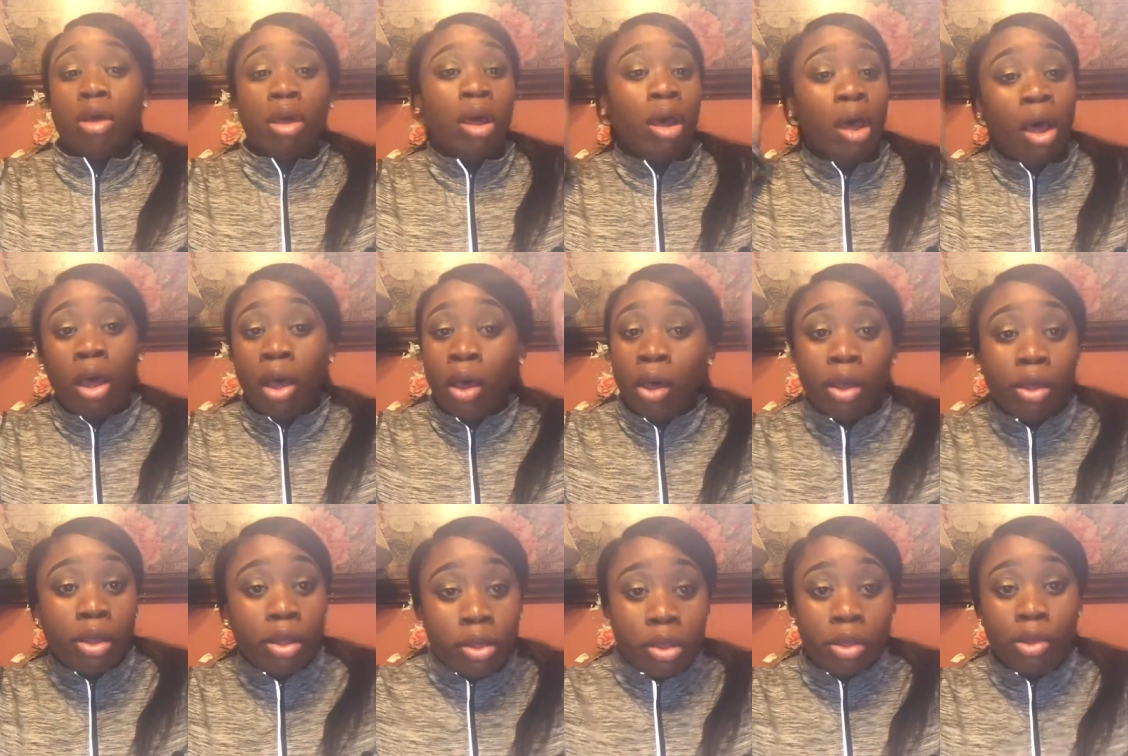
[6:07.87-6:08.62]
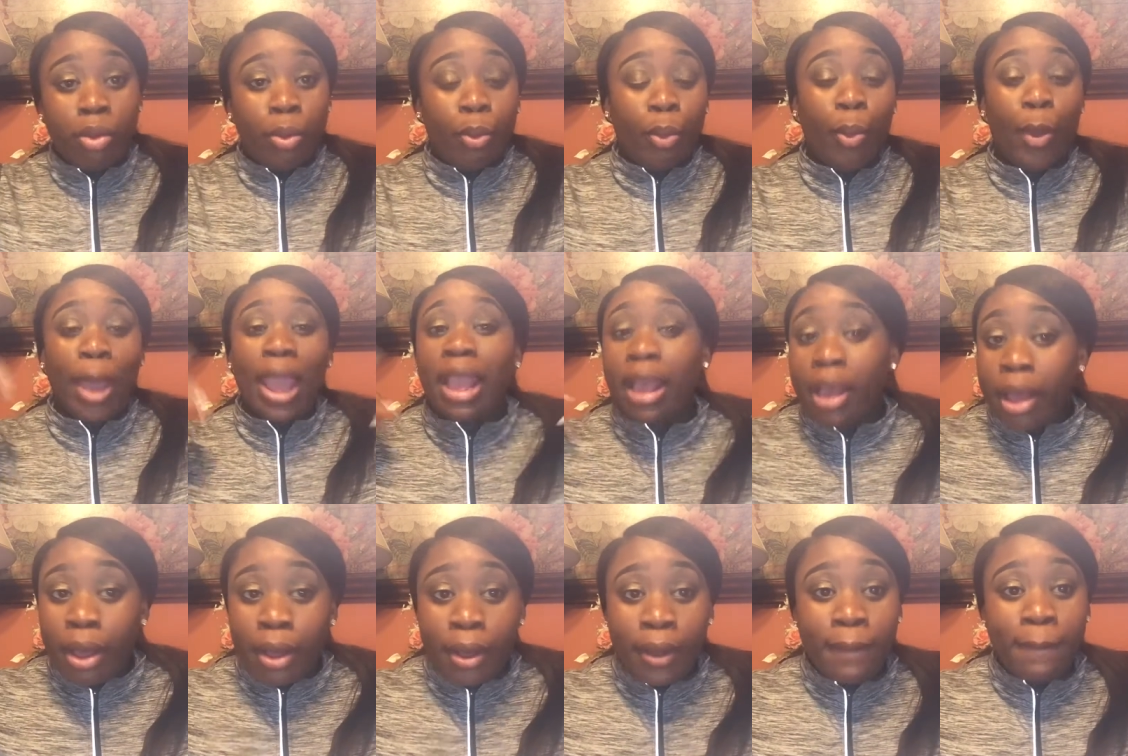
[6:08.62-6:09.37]
uh,
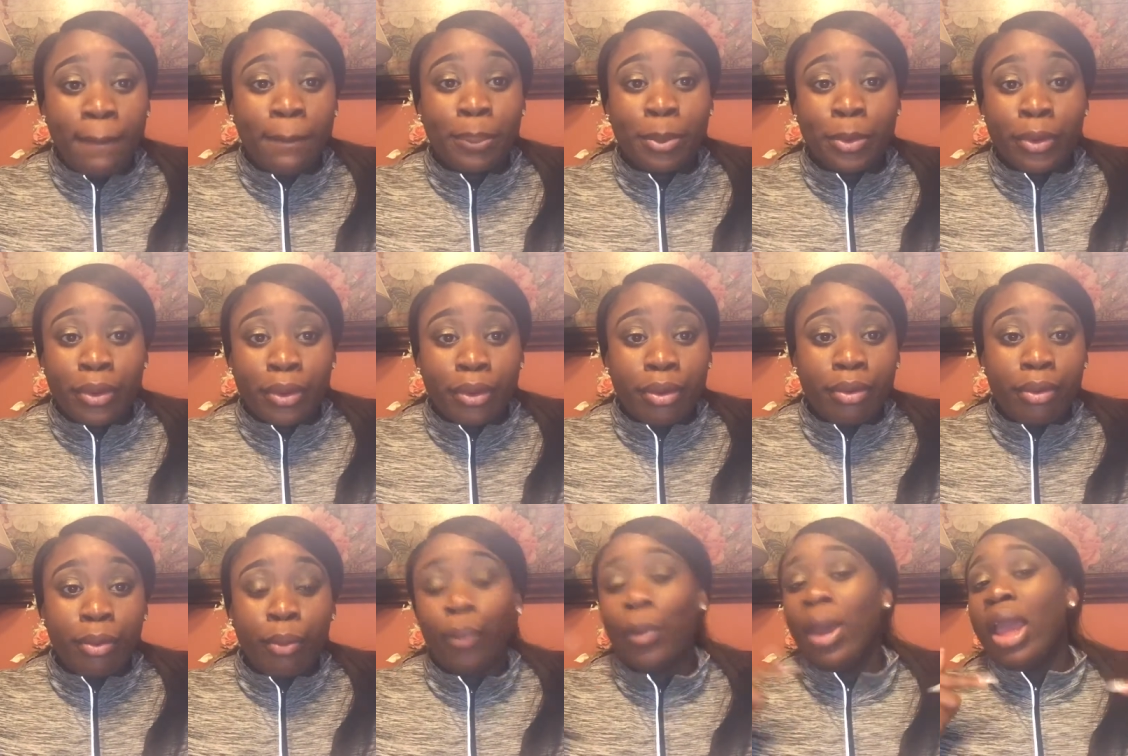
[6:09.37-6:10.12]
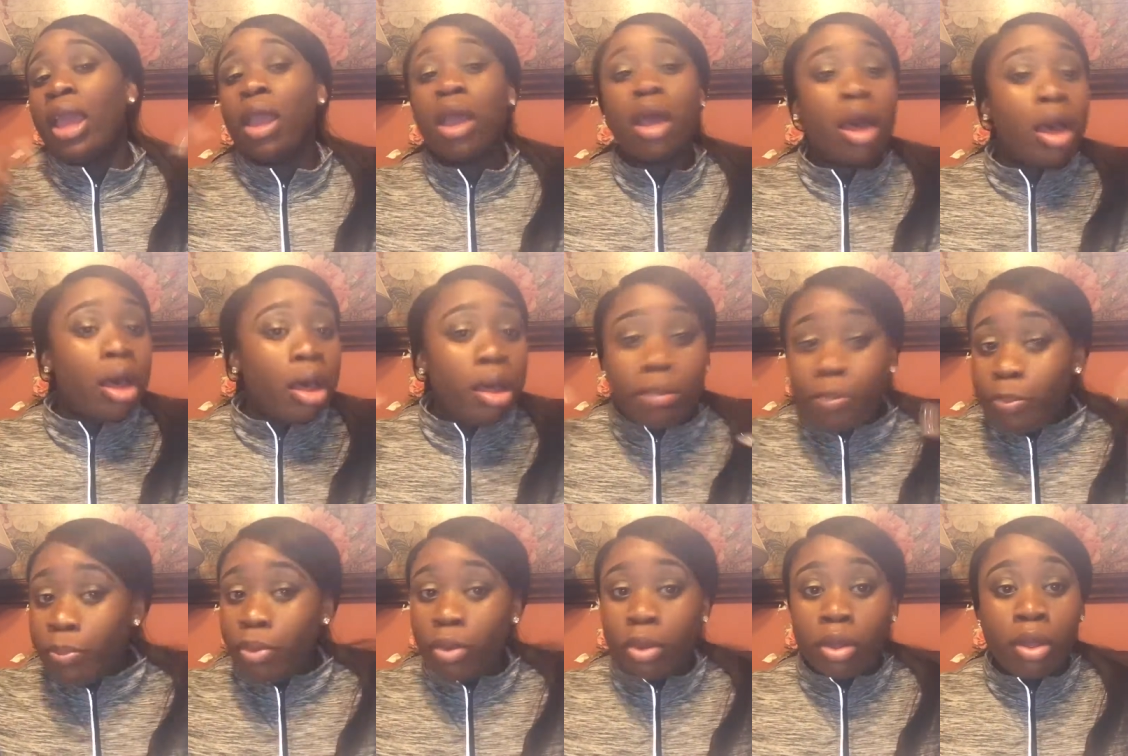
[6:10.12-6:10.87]
wake up, wake
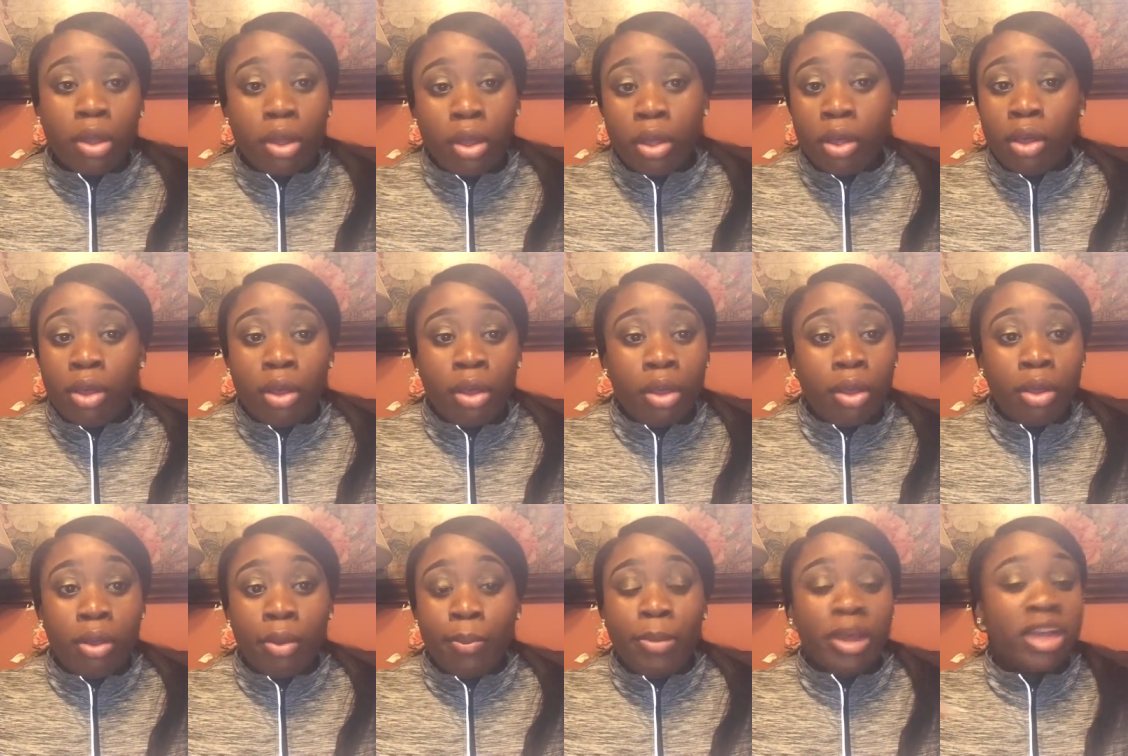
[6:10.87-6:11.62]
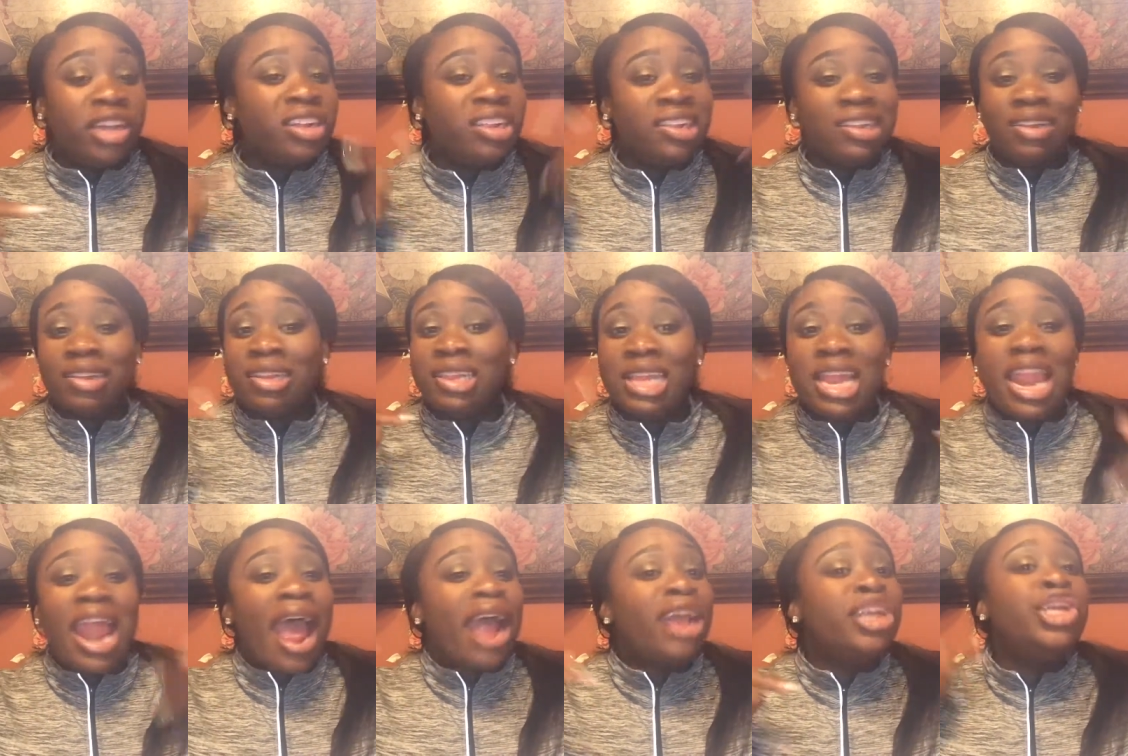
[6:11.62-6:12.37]
up, because it's
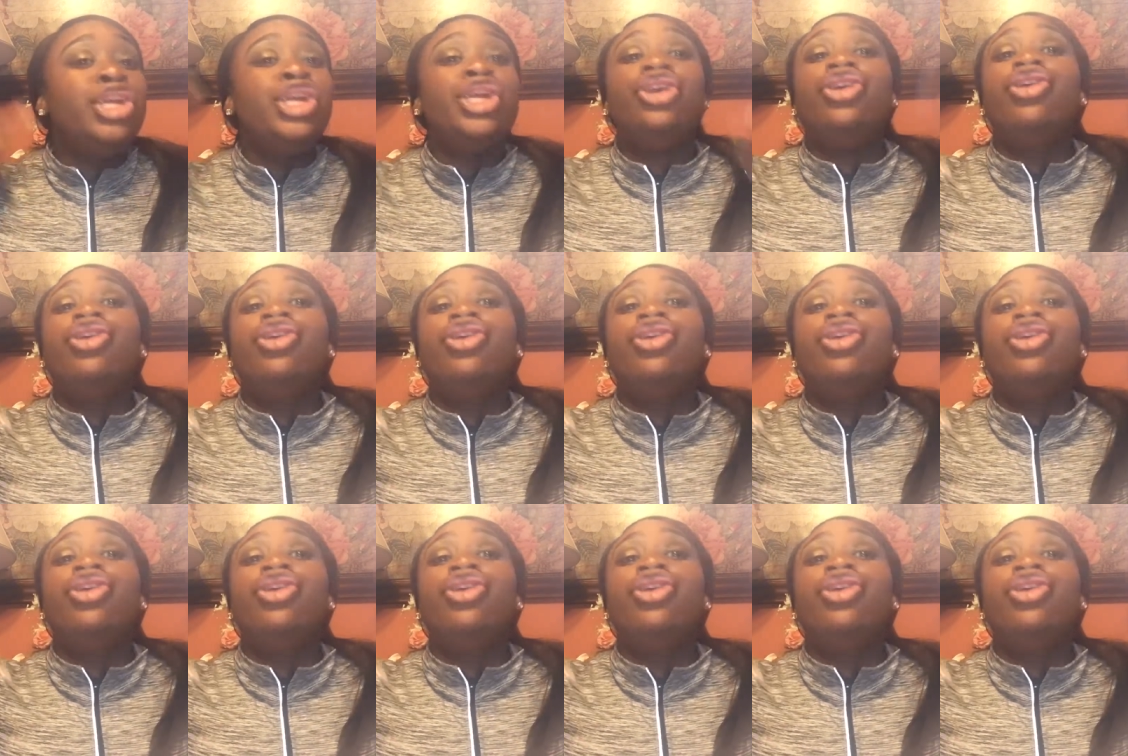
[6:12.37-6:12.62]
not